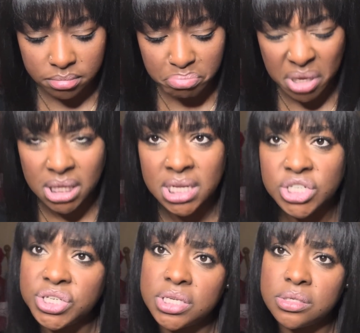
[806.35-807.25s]

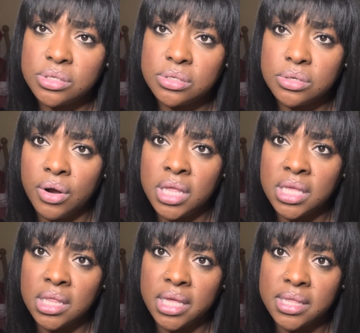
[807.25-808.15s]
malicious or
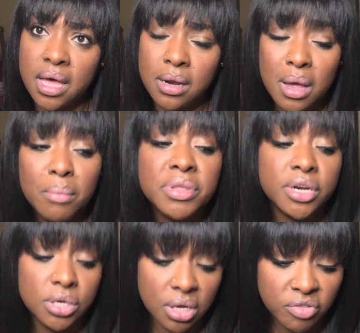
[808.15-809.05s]
anything like that, but there
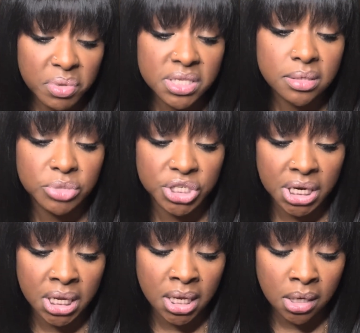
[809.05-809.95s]
could have been some
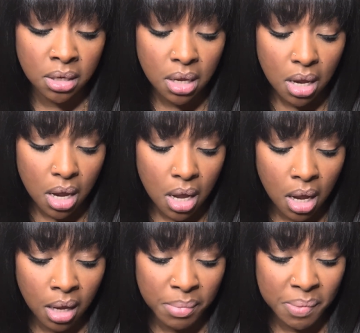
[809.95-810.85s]
cheating.
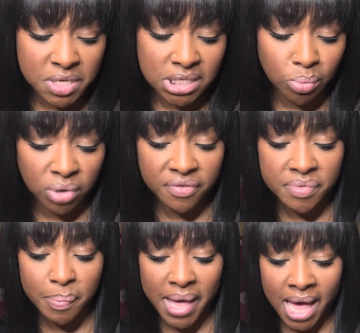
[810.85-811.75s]
Maybe someone from
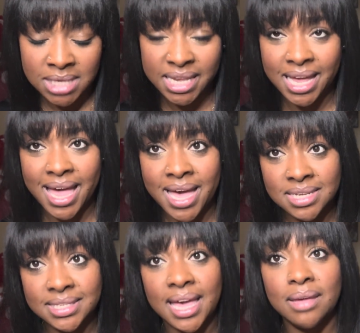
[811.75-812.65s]
the past, like an
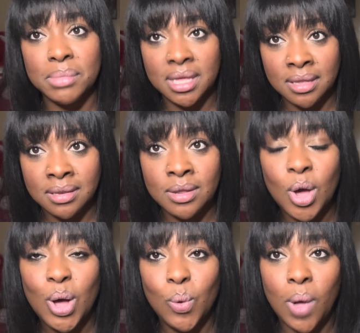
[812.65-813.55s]
ex, came in
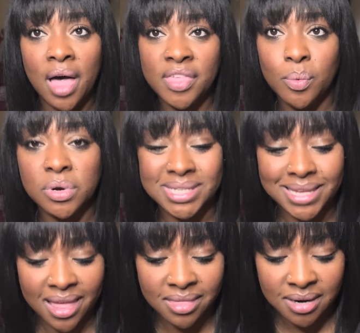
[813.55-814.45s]
while they were
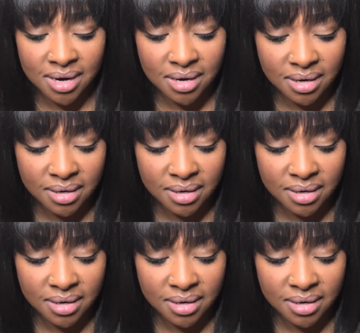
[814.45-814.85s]
together,